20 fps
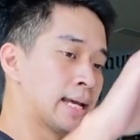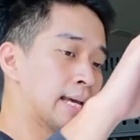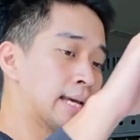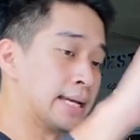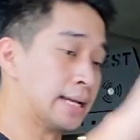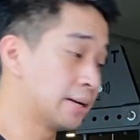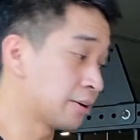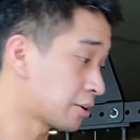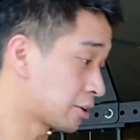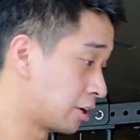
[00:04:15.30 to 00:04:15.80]

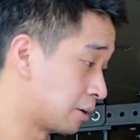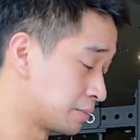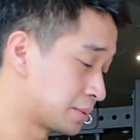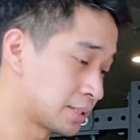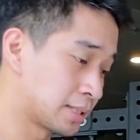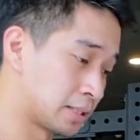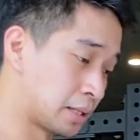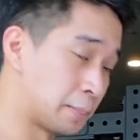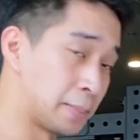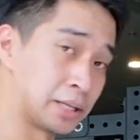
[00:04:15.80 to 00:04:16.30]
Here comes
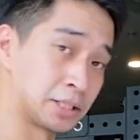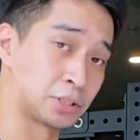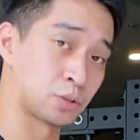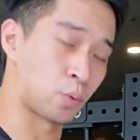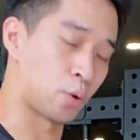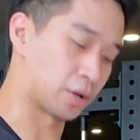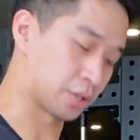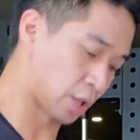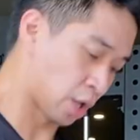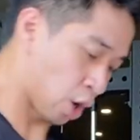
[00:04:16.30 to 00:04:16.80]
the belt
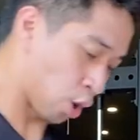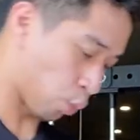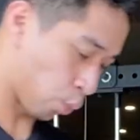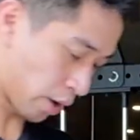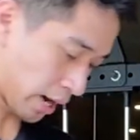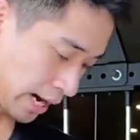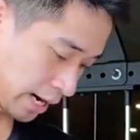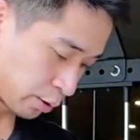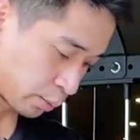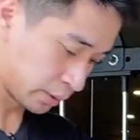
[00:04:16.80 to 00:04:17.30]
squat,
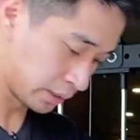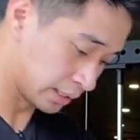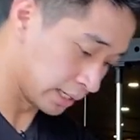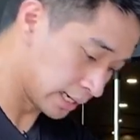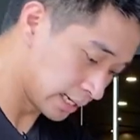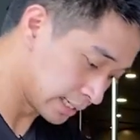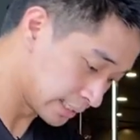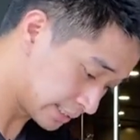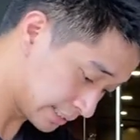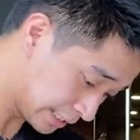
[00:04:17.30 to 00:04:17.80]
where I will
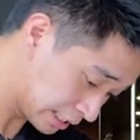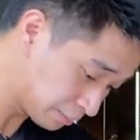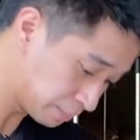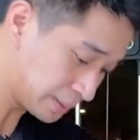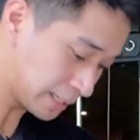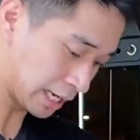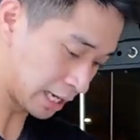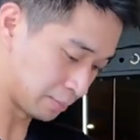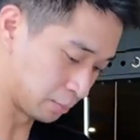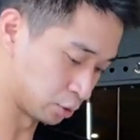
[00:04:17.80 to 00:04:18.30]
still
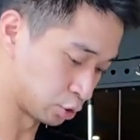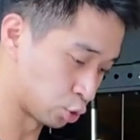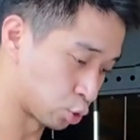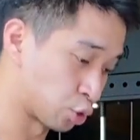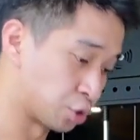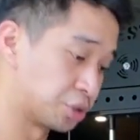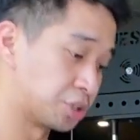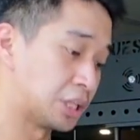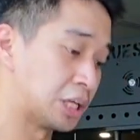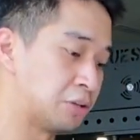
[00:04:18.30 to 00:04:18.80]
be able to
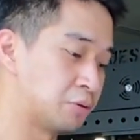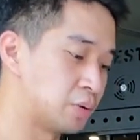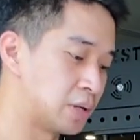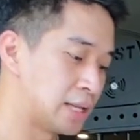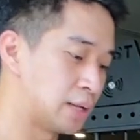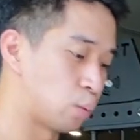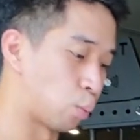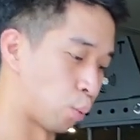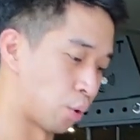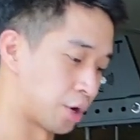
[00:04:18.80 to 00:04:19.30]

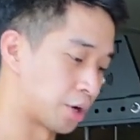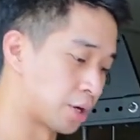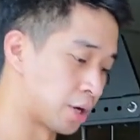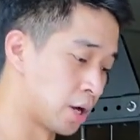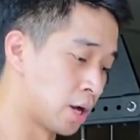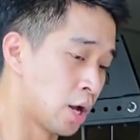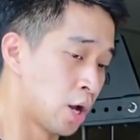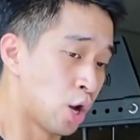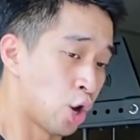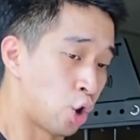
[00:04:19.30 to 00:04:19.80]
continually work
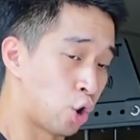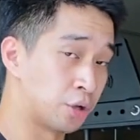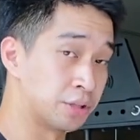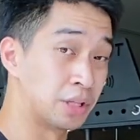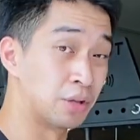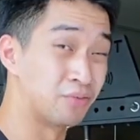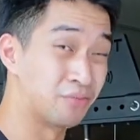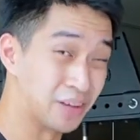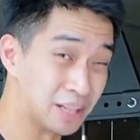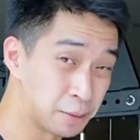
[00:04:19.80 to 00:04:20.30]
on
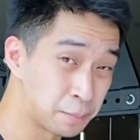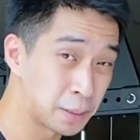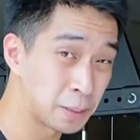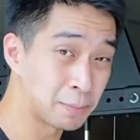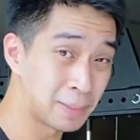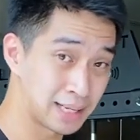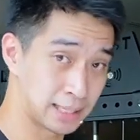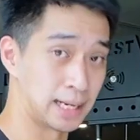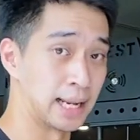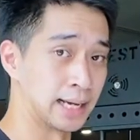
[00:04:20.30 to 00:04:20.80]
developing
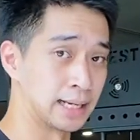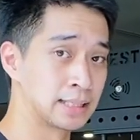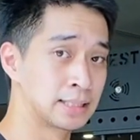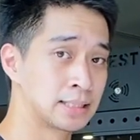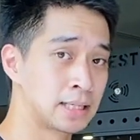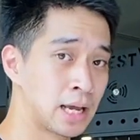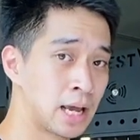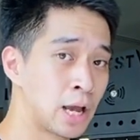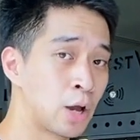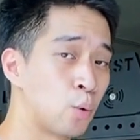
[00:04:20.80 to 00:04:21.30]
my legs
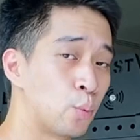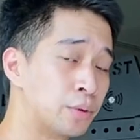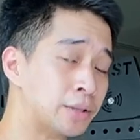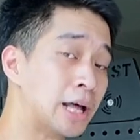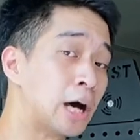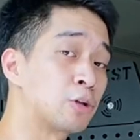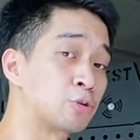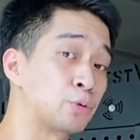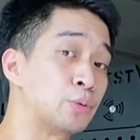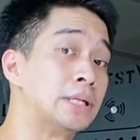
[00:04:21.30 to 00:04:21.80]

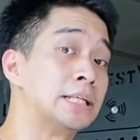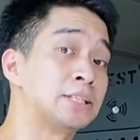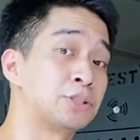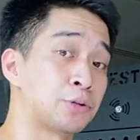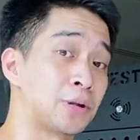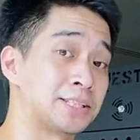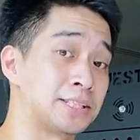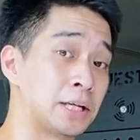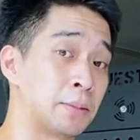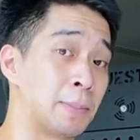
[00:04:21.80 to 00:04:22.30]
without really
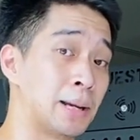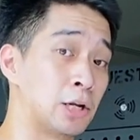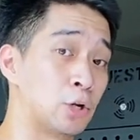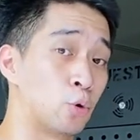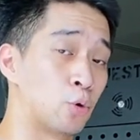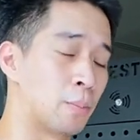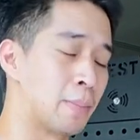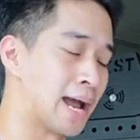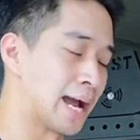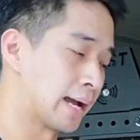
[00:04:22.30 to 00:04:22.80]
stressing my
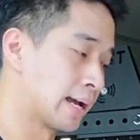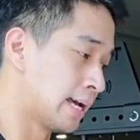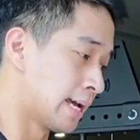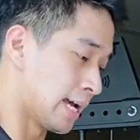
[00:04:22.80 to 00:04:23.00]
lower back.